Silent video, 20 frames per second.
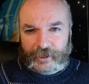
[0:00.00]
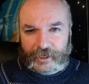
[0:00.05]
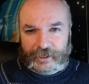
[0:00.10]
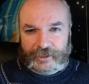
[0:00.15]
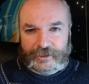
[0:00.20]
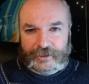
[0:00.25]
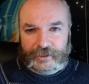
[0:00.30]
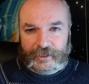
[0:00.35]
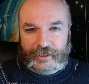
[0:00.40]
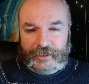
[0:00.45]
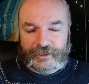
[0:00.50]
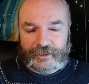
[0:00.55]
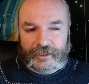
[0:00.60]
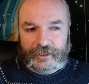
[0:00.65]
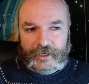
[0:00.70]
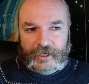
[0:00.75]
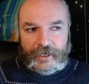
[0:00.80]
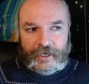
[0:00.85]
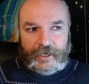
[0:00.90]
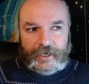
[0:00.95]
Actually, it's
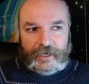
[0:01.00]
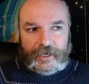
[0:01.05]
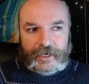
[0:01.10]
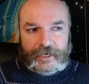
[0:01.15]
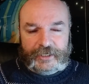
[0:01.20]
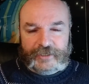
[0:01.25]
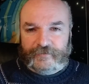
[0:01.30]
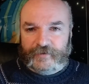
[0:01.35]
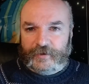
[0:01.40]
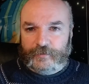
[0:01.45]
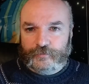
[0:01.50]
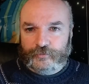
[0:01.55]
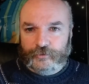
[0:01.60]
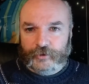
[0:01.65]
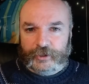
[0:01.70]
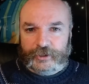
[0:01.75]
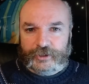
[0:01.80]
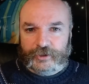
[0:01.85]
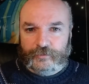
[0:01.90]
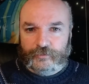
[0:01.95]
a very
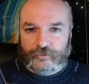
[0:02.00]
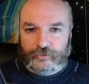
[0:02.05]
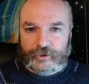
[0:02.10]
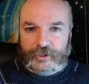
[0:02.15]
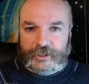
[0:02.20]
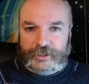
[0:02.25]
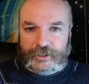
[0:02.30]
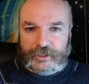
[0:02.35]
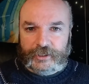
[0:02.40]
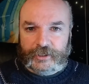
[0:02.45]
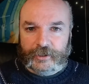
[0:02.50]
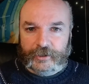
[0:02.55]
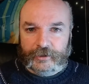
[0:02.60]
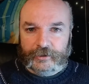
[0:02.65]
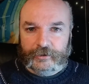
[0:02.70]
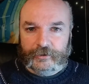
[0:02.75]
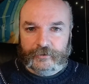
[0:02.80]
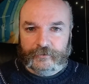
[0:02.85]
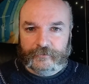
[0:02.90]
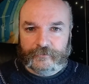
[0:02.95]
bright and breezy
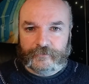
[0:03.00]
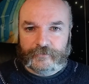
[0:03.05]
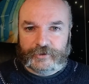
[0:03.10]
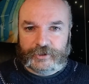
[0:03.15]
kind of